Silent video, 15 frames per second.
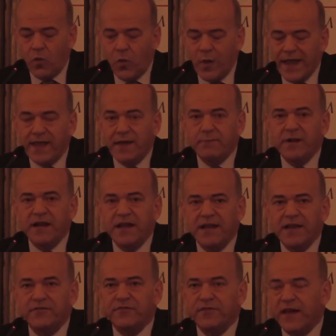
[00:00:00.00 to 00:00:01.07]
We
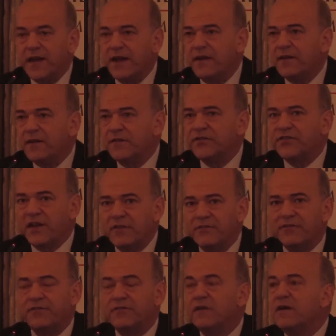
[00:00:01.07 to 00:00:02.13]
believe in
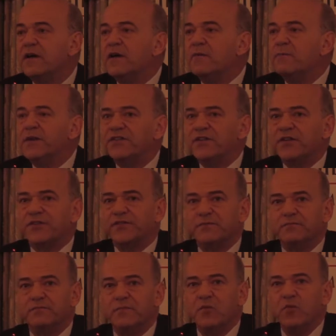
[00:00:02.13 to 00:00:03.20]
safe
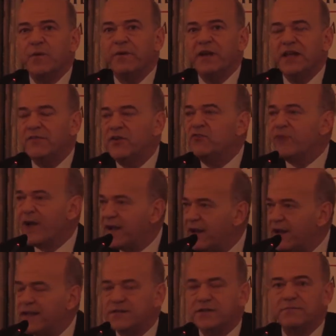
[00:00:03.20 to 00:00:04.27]
business. We believe in
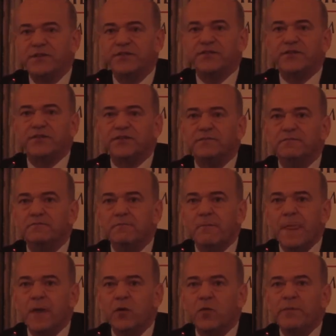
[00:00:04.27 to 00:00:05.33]
regulated business.
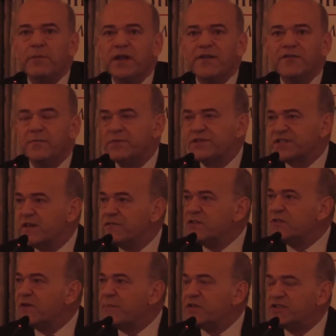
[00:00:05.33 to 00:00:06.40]
We believe in
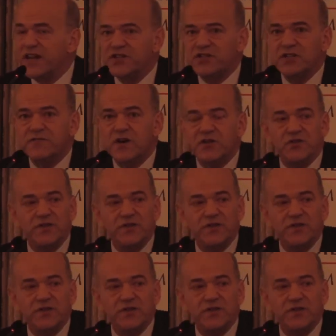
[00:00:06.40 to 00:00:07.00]
preserving the reputation of our